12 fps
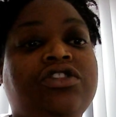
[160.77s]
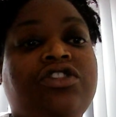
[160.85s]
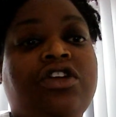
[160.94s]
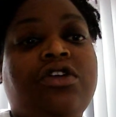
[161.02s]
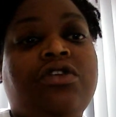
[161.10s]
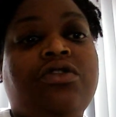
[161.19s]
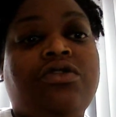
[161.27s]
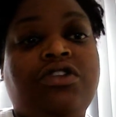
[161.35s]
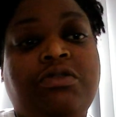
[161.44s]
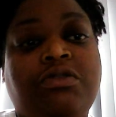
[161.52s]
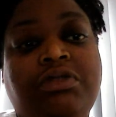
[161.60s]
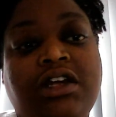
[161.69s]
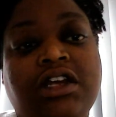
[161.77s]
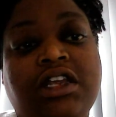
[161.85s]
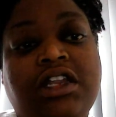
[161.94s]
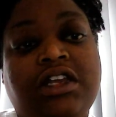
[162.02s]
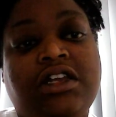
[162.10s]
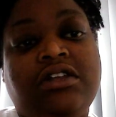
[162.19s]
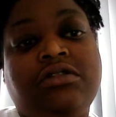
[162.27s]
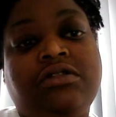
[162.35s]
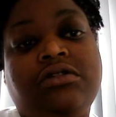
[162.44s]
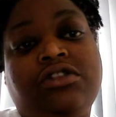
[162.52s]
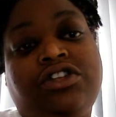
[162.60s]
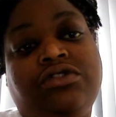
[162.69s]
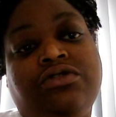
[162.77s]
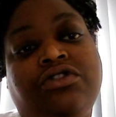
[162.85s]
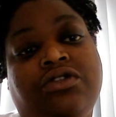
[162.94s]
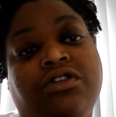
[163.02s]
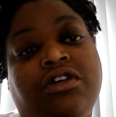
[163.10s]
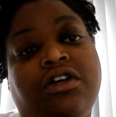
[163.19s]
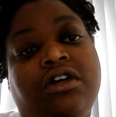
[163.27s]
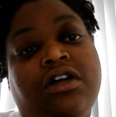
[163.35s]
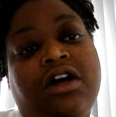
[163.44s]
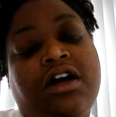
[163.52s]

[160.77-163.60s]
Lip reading: So you plug it in to your